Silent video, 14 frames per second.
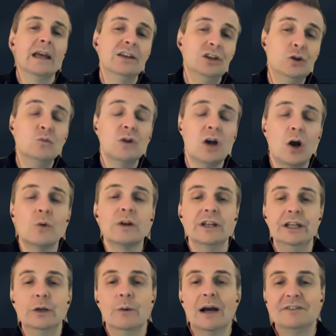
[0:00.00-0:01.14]
You know that
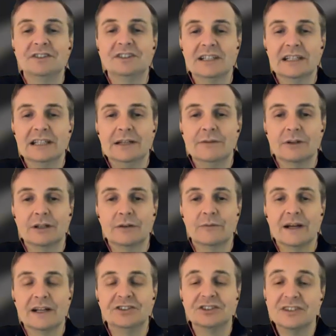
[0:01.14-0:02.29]
you have a significant
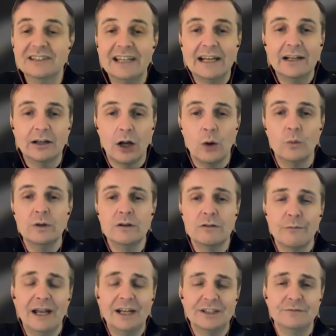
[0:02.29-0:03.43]
advantage, and then it only
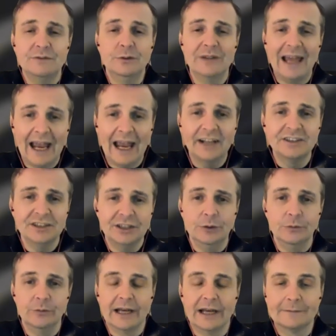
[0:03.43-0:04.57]
remains for you to
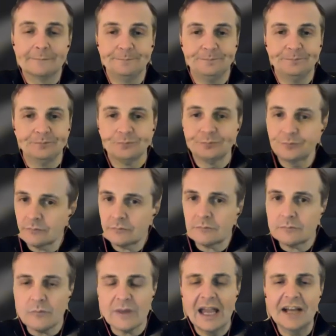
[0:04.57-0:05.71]
execute that.
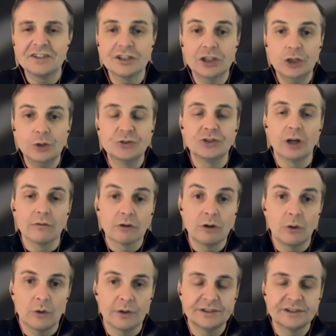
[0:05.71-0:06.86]
Execution, of
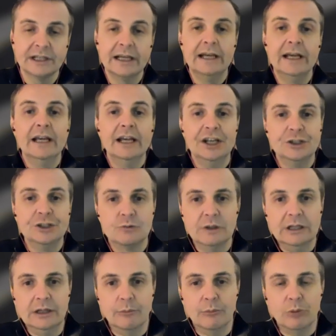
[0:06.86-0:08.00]
course, is
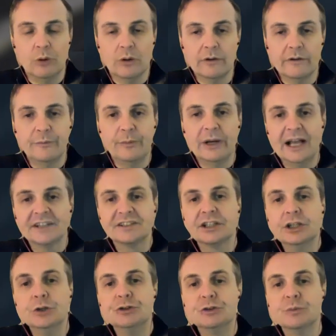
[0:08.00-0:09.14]
really important, but
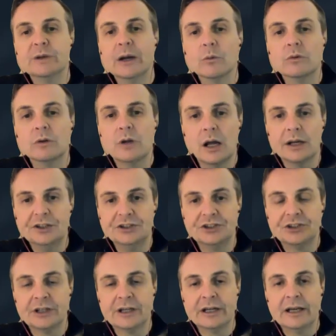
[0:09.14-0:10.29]
execution without knowledge